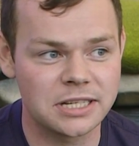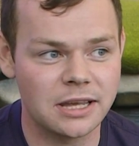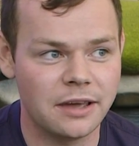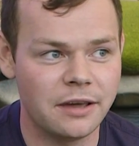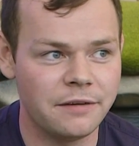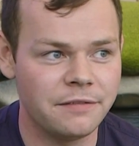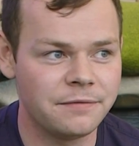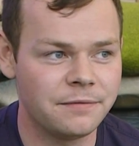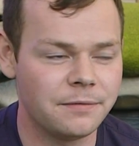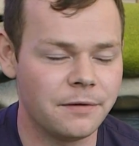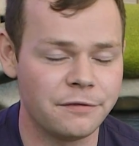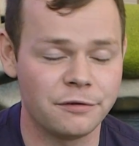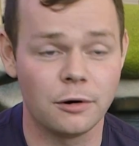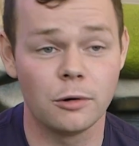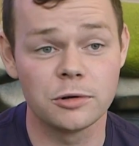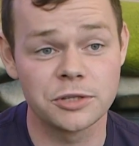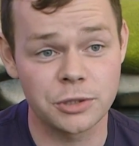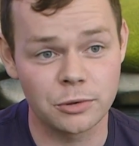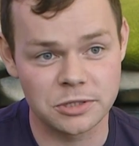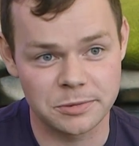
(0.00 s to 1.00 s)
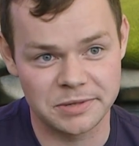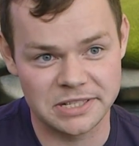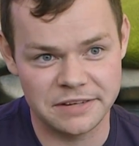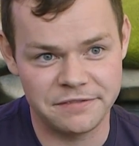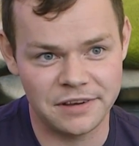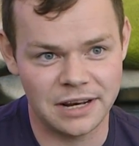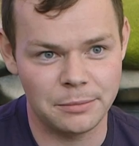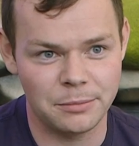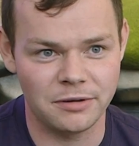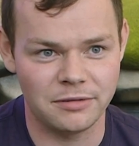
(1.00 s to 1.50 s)
For Old School
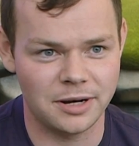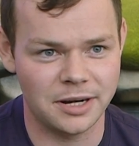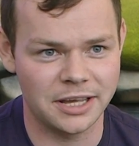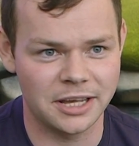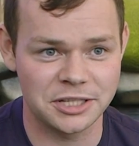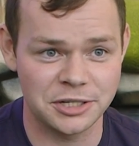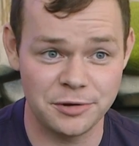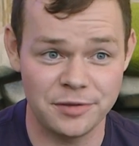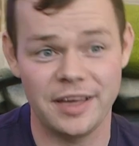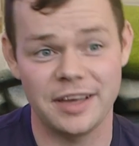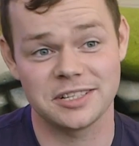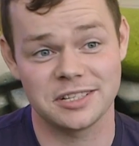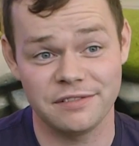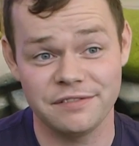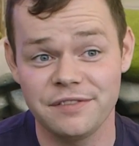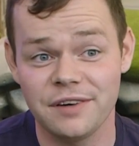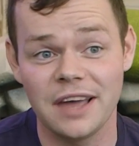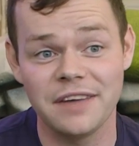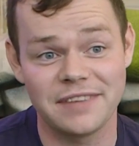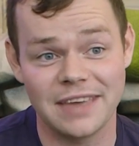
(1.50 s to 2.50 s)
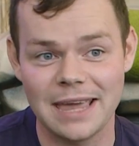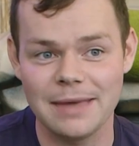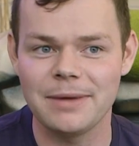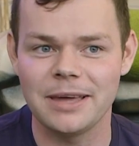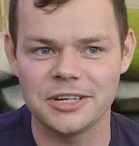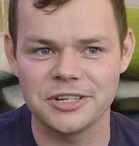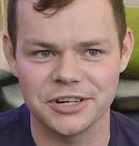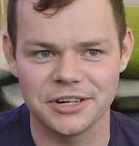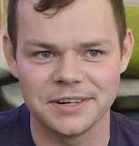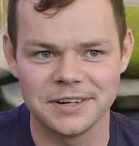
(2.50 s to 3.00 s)
specifically, we're running a 2005 game
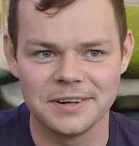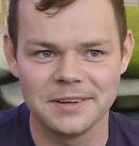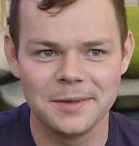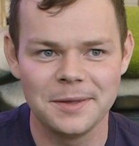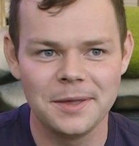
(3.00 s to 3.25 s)
engine.